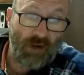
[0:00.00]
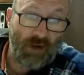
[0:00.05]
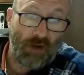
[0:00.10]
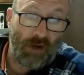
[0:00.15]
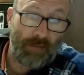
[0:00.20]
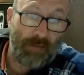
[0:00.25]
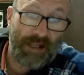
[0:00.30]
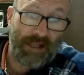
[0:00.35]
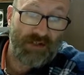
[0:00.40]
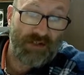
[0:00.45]

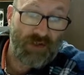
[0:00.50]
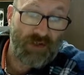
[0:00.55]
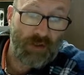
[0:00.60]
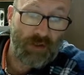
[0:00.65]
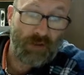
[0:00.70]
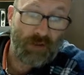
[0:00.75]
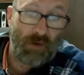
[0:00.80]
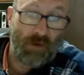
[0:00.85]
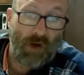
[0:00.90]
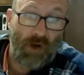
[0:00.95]
iPad
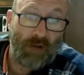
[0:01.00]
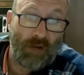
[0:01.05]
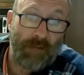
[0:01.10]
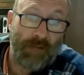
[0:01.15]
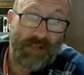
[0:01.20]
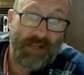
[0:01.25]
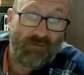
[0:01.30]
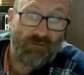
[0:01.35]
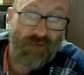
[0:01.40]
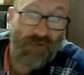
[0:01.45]
2,
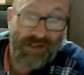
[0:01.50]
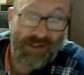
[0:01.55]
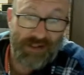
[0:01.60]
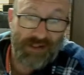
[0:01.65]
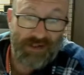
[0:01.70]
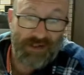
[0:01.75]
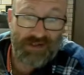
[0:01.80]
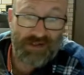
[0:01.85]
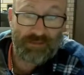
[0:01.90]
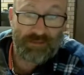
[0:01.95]
iPad
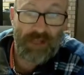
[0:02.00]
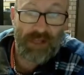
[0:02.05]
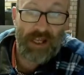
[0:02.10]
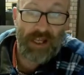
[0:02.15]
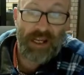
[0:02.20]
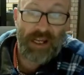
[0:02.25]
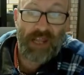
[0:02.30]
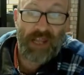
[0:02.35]
Retina display,